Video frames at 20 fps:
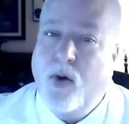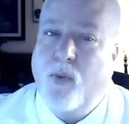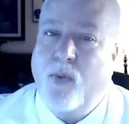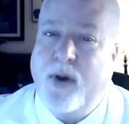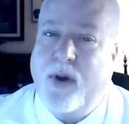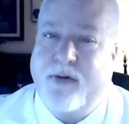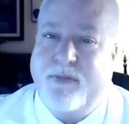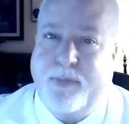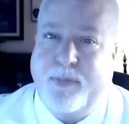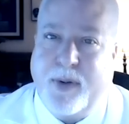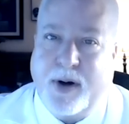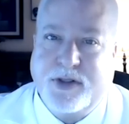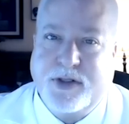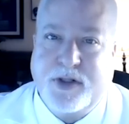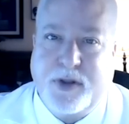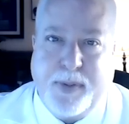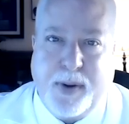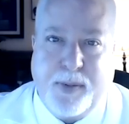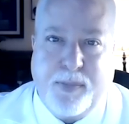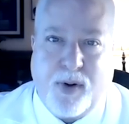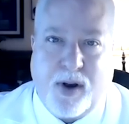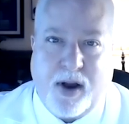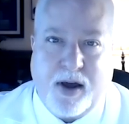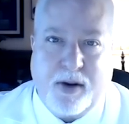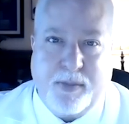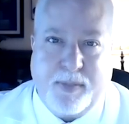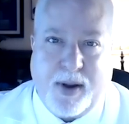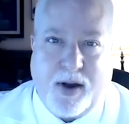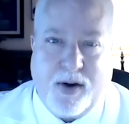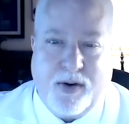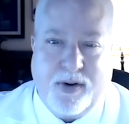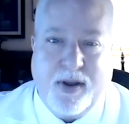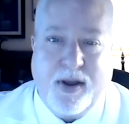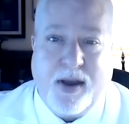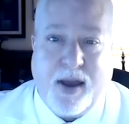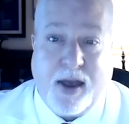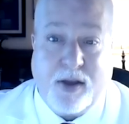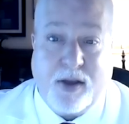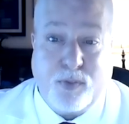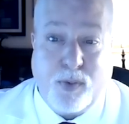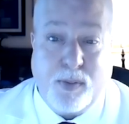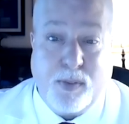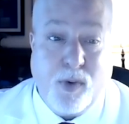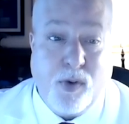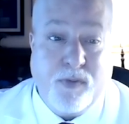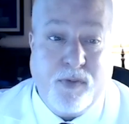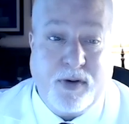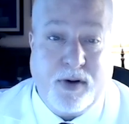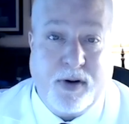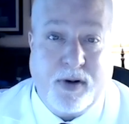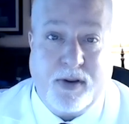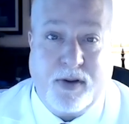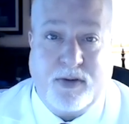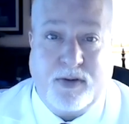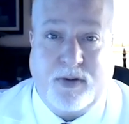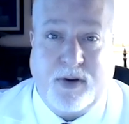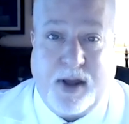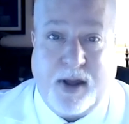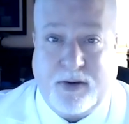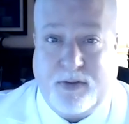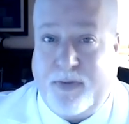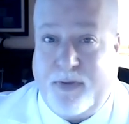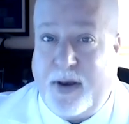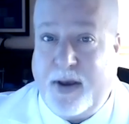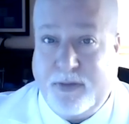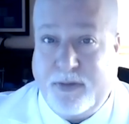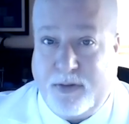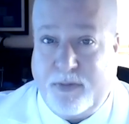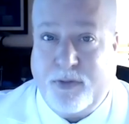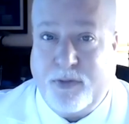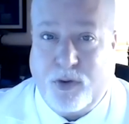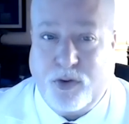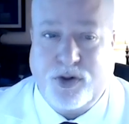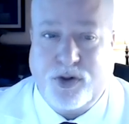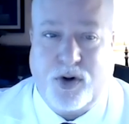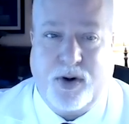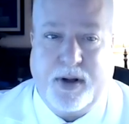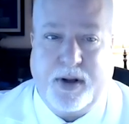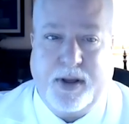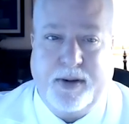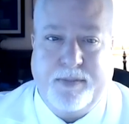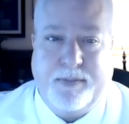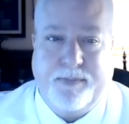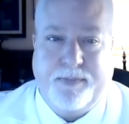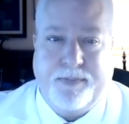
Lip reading: We have much to be proud about as we move into this next phase of their journey.